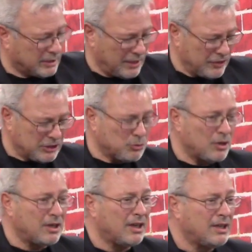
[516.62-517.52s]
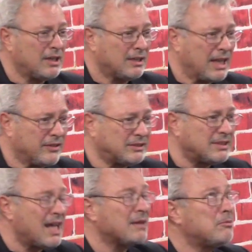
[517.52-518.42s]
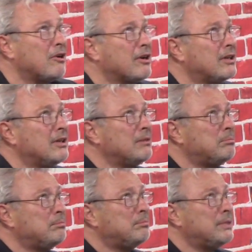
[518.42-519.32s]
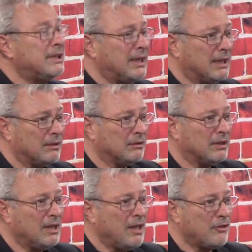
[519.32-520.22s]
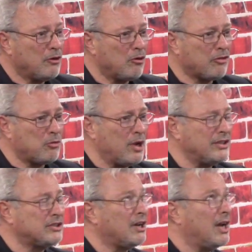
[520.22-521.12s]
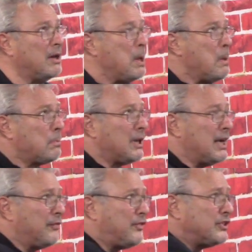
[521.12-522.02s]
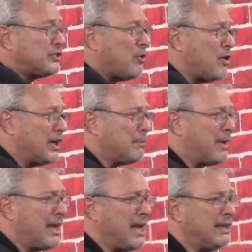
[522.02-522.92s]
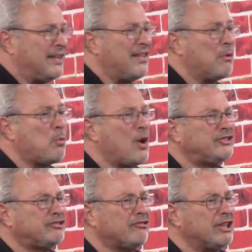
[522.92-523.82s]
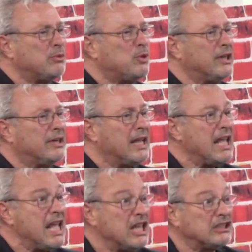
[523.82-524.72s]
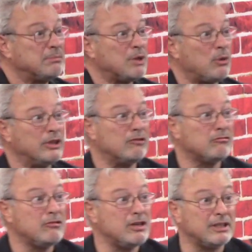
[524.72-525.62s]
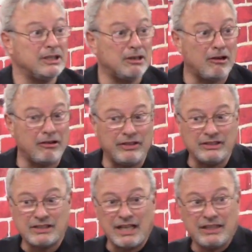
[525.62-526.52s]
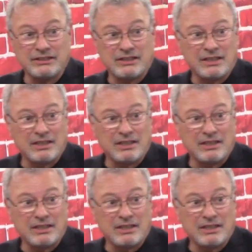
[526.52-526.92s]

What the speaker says: and this one, like the stock market, up and down. The north wind is going to plant this coin in my hand, and that westerly wind is blowing really hard these days.